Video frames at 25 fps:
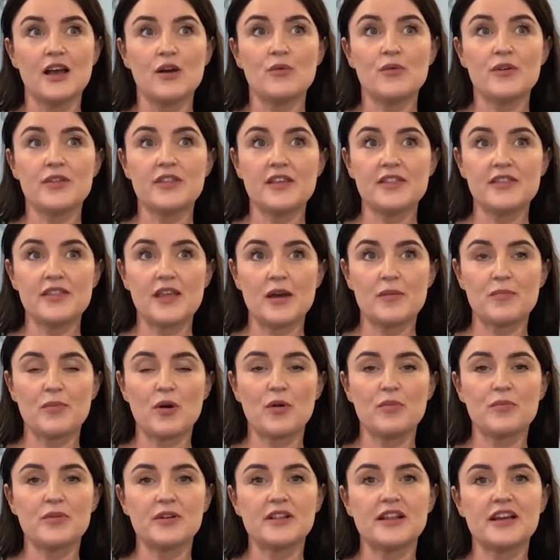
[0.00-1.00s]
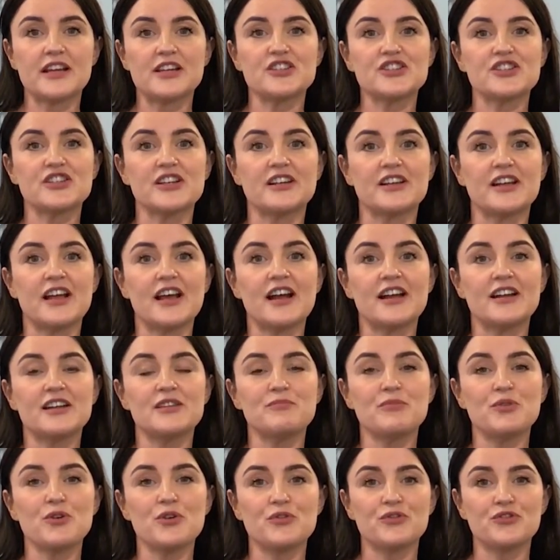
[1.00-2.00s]
within their population and
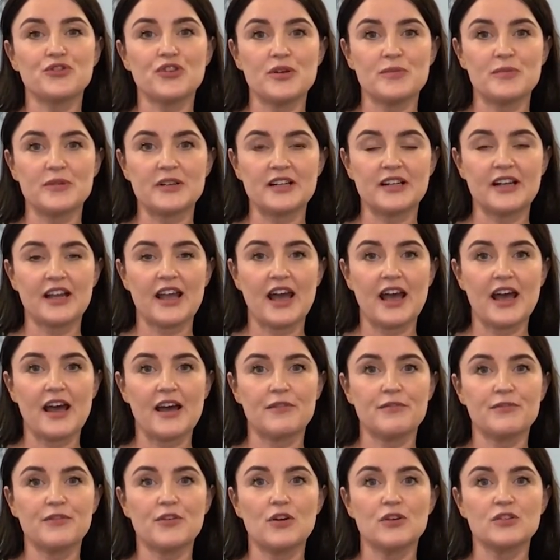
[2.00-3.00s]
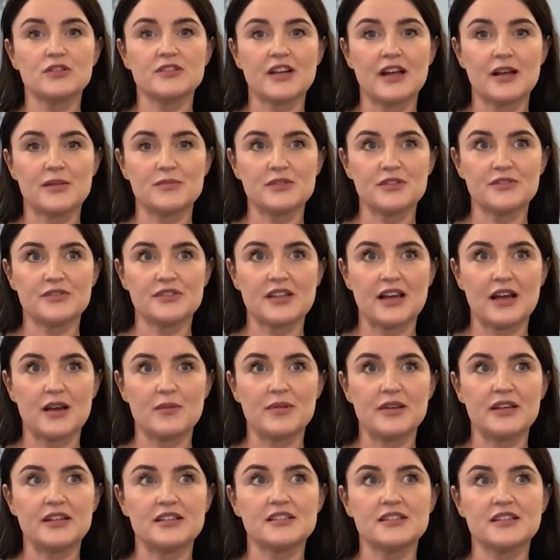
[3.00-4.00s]
improve treatment and care for all types of
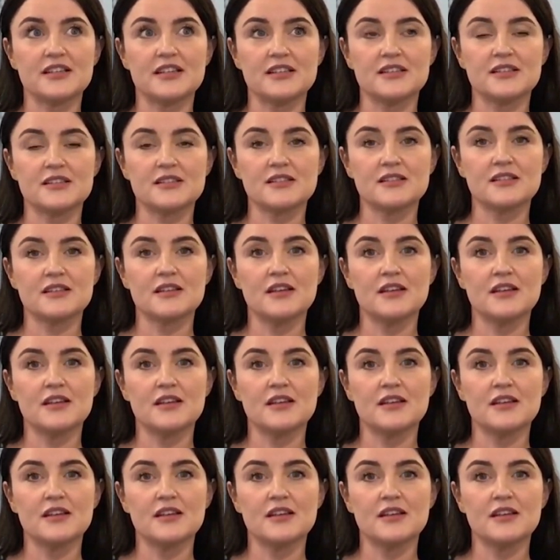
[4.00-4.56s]
diabetes.